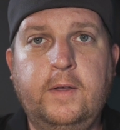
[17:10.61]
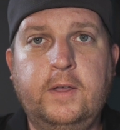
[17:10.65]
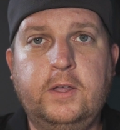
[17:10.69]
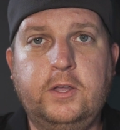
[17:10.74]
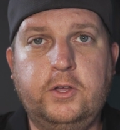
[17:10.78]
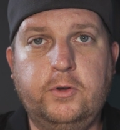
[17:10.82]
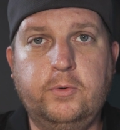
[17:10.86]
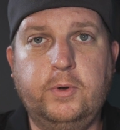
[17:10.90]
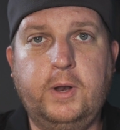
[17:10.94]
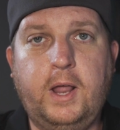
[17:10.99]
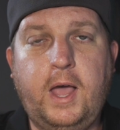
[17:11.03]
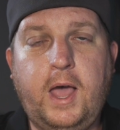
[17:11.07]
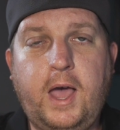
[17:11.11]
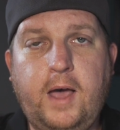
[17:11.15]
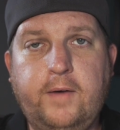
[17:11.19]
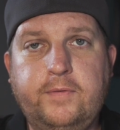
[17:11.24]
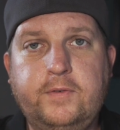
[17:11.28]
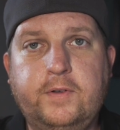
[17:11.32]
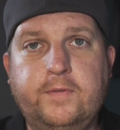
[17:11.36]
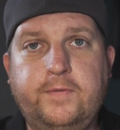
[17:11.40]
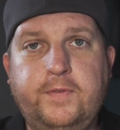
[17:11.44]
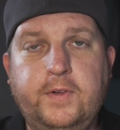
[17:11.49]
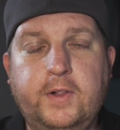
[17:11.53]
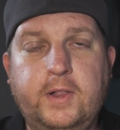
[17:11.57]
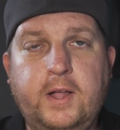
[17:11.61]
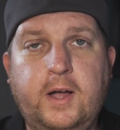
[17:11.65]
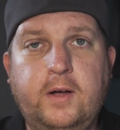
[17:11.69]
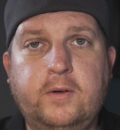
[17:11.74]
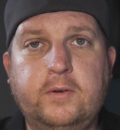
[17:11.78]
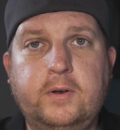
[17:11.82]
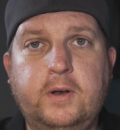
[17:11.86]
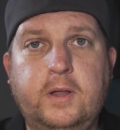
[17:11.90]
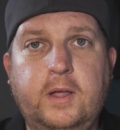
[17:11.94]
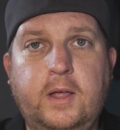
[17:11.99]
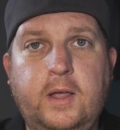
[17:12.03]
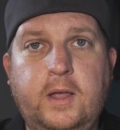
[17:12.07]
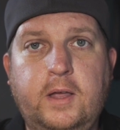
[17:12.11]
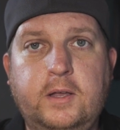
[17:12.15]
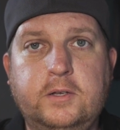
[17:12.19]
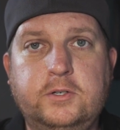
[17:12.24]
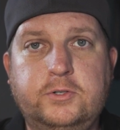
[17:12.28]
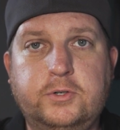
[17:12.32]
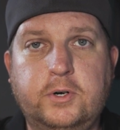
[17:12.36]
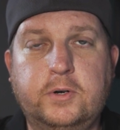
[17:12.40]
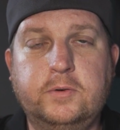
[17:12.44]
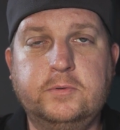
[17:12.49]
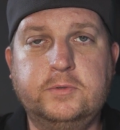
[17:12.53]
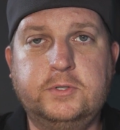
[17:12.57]
You would have to fill out a
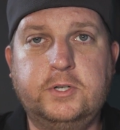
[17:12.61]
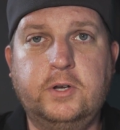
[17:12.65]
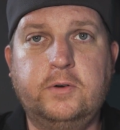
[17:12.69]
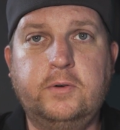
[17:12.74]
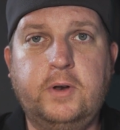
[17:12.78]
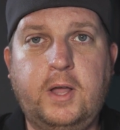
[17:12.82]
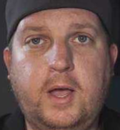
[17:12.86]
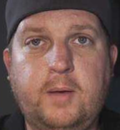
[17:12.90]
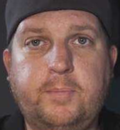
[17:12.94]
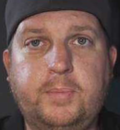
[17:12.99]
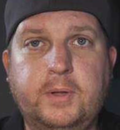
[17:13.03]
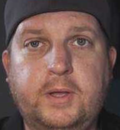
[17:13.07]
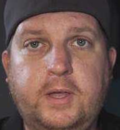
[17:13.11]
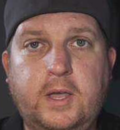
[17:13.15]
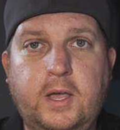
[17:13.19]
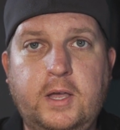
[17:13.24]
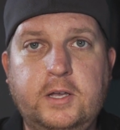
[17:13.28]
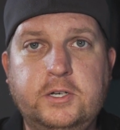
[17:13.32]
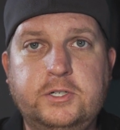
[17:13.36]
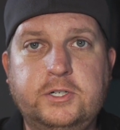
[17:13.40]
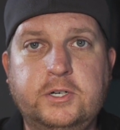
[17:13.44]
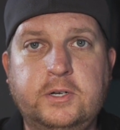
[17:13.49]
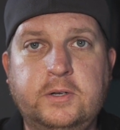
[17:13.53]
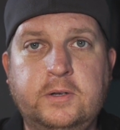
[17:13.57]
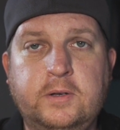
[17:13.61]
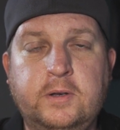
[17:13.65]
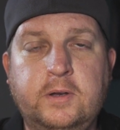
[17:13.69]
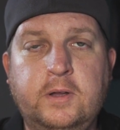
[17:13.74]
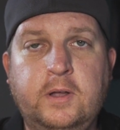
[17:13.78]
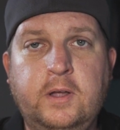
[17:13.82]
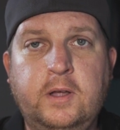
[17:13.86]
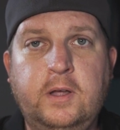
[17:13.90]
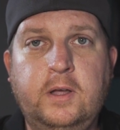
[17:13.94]
Dronezone application